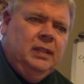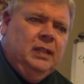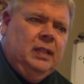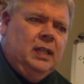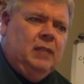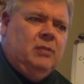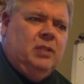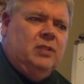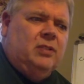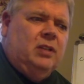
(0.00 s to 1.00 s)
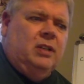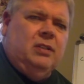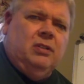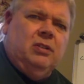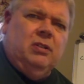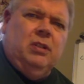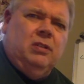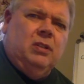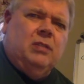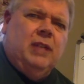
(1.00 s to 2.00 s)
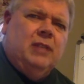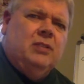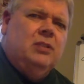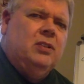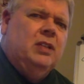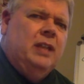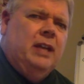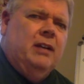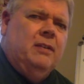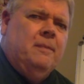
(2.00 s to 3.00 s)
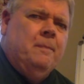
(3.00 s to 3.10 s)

And I'm going to start to show you the transition now